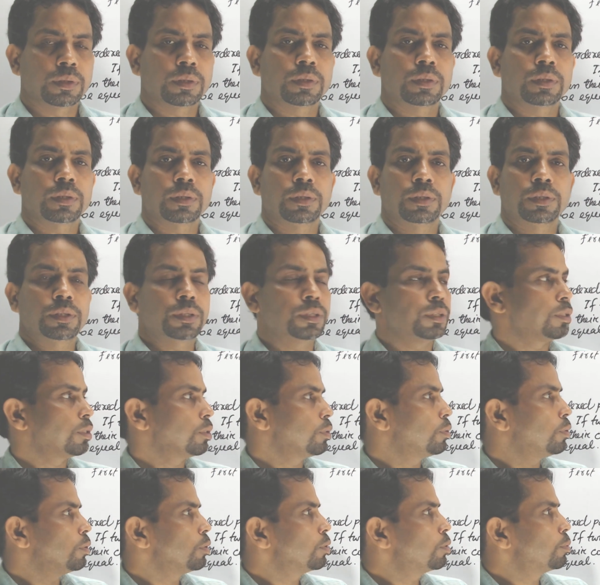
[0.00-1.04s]
This
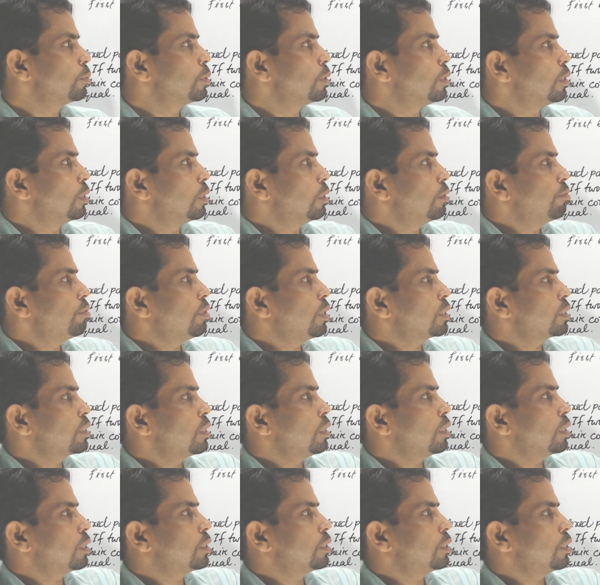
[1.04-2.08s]
is going to be the
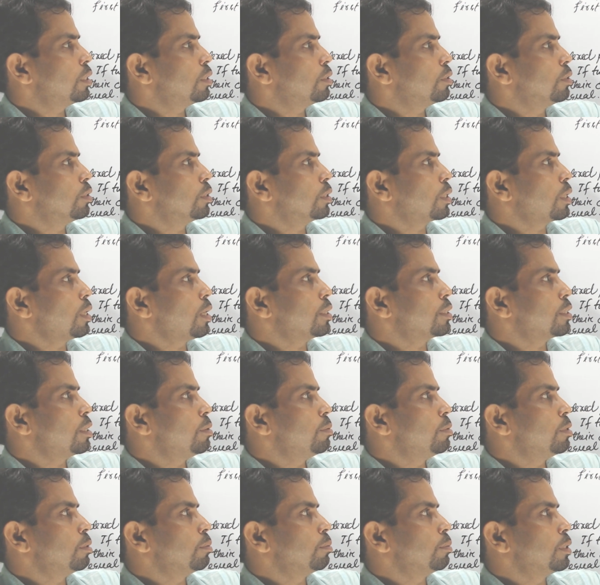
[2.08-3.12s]
first lecture on class
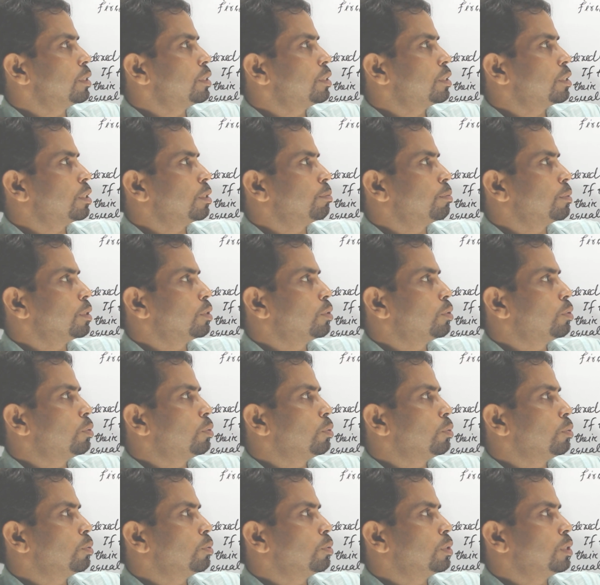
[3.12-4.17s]
11 maths chapter
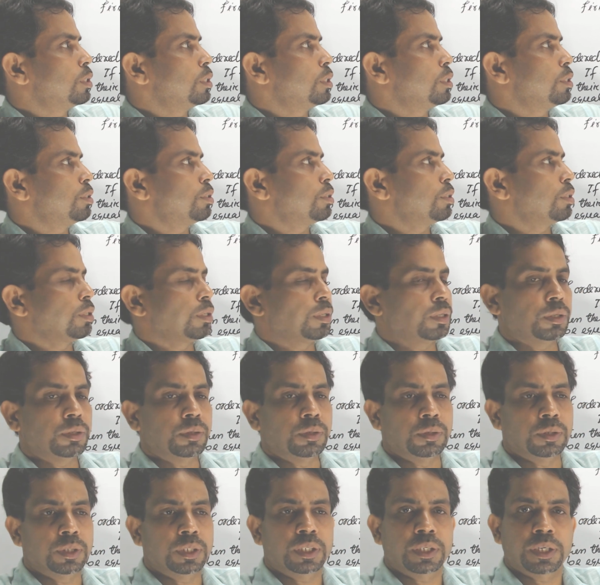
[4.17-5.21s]
2, that is
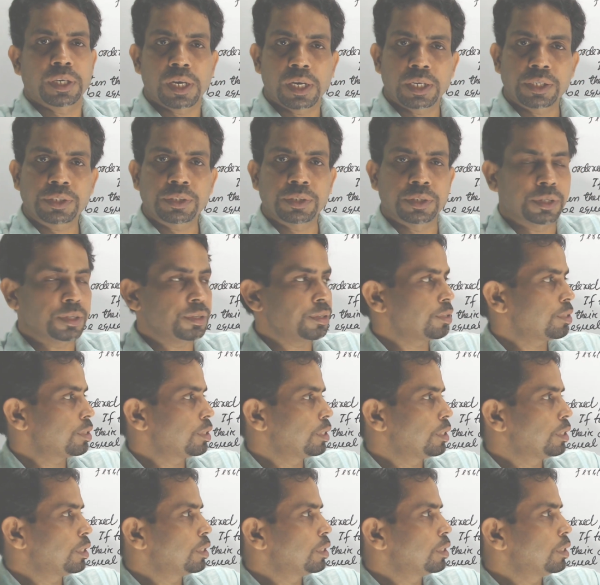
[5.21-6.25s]
on the relations,
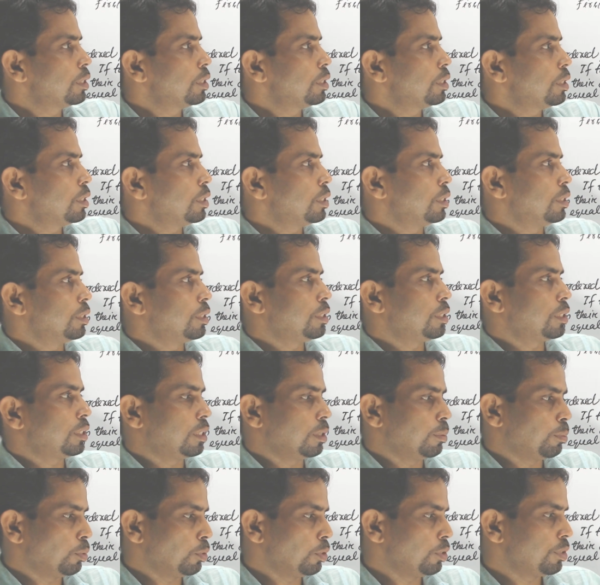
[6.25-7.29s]
and these are
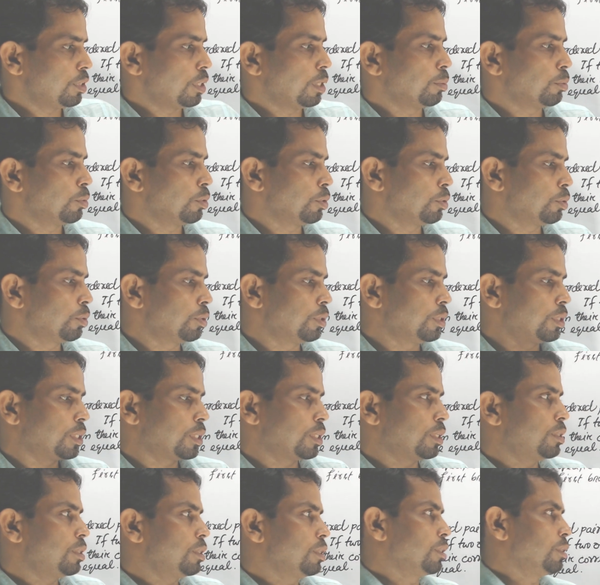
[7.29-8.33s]
the points I am going to
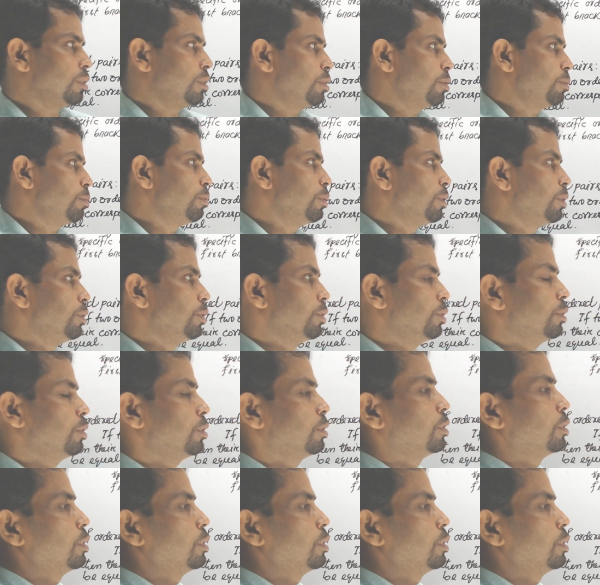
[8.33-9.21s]
discuss in this video.